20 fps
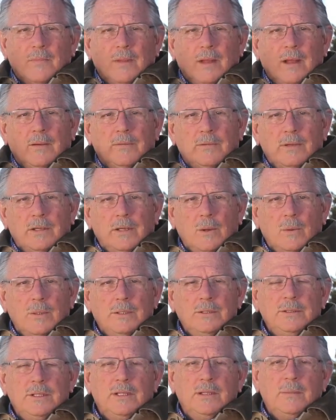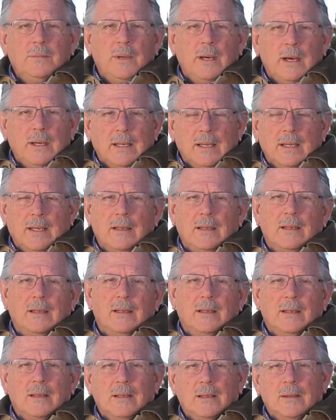if we go into the body,
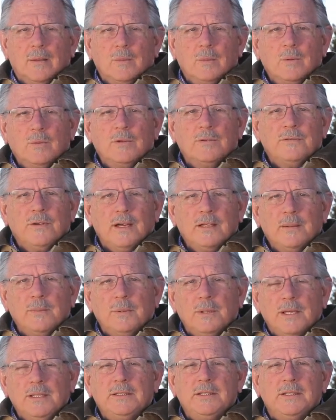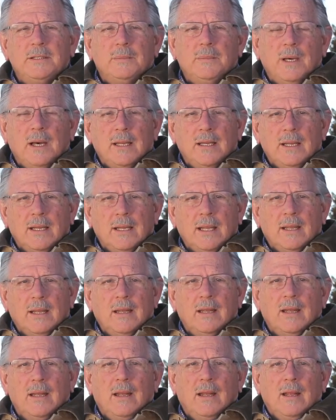we will find a place in the body
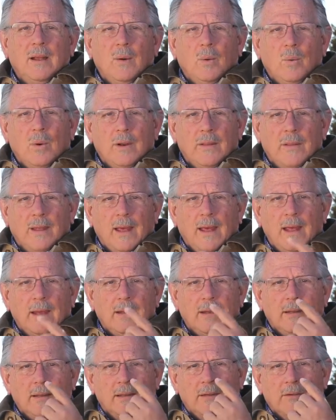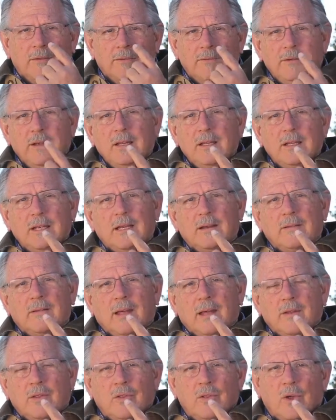where the feeling of
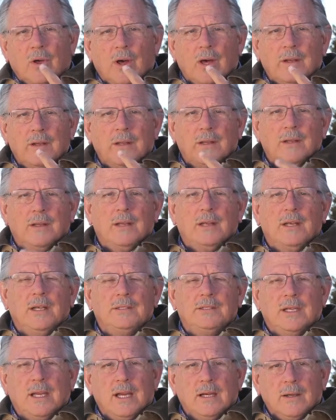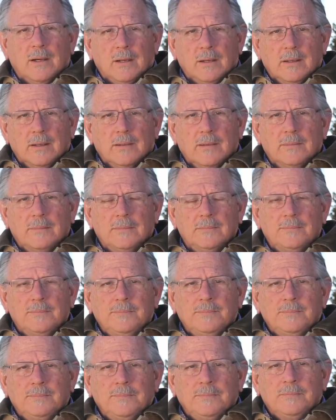that thought is anchored.
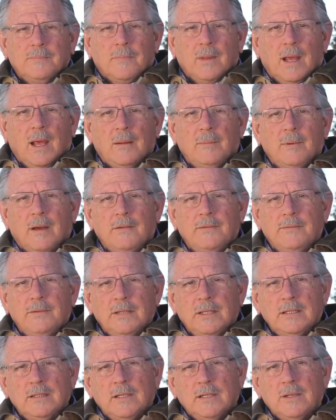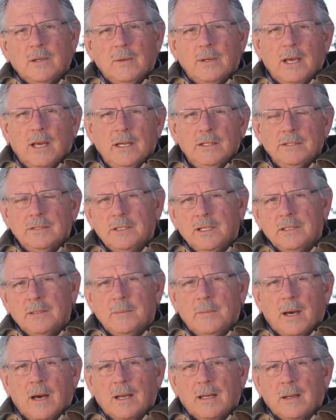And by feeling the location in the
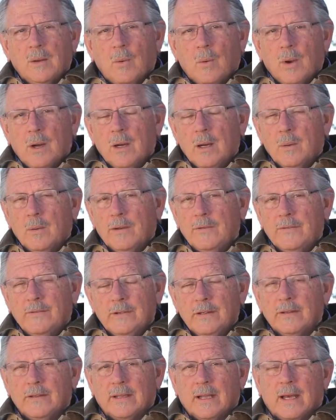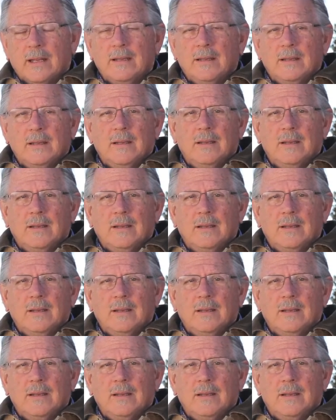body where we feel that,